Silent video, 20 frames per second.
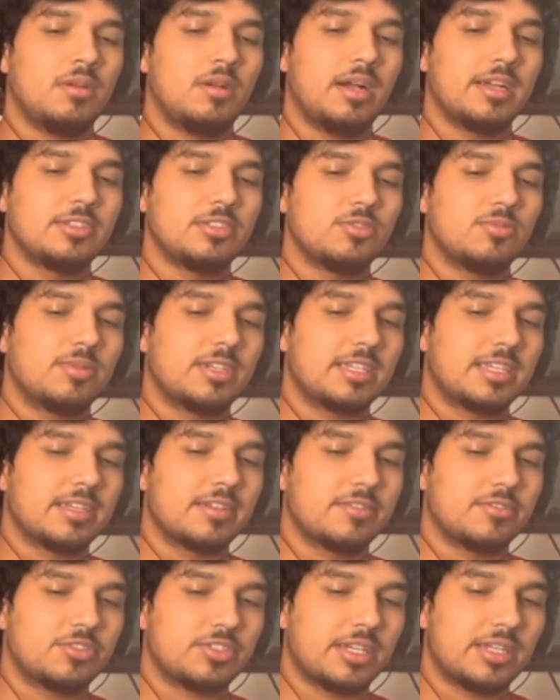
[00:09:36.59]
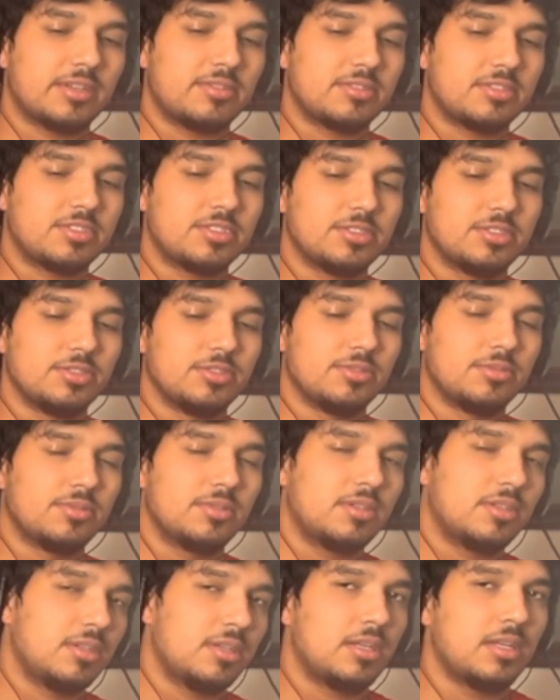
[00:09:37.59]
I do want to give shout outs to
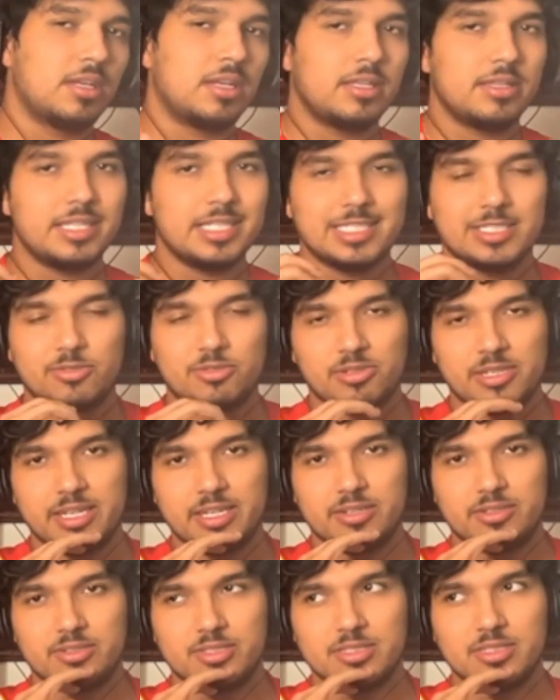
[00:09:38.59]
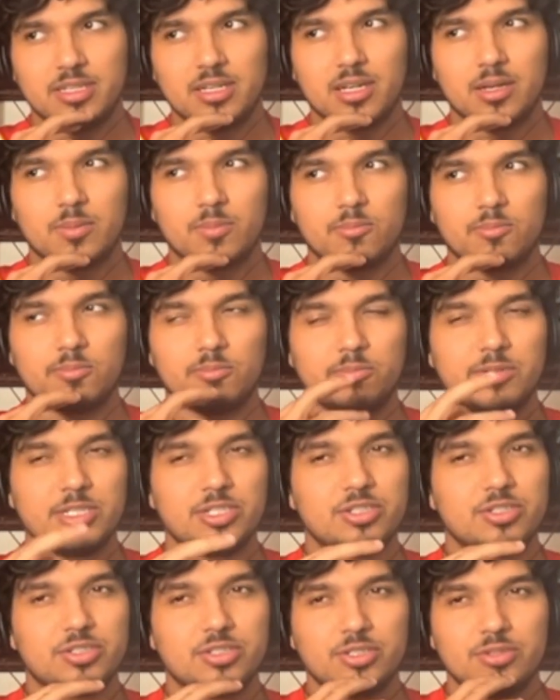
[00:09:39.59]
these creators. We
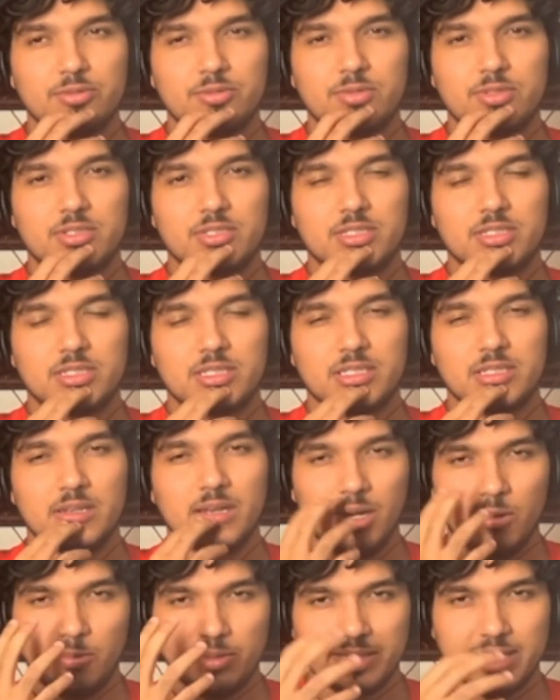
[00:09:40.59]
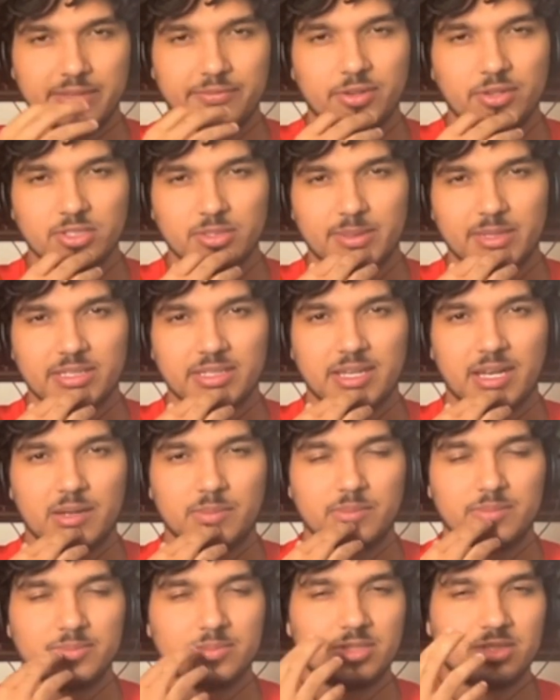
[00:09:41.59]
just used what they felt about the
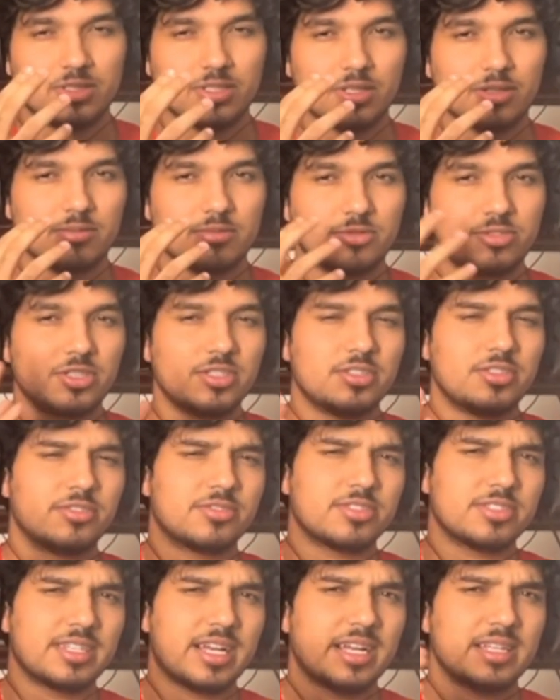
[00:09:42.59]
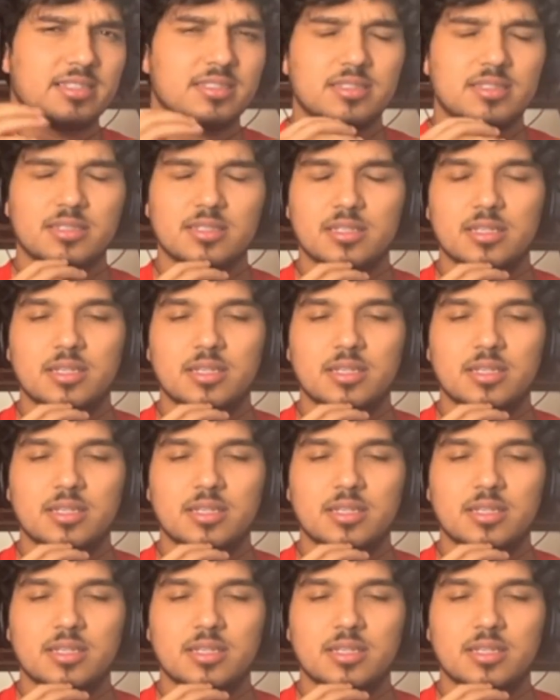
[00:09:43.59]
albums, so just their stats.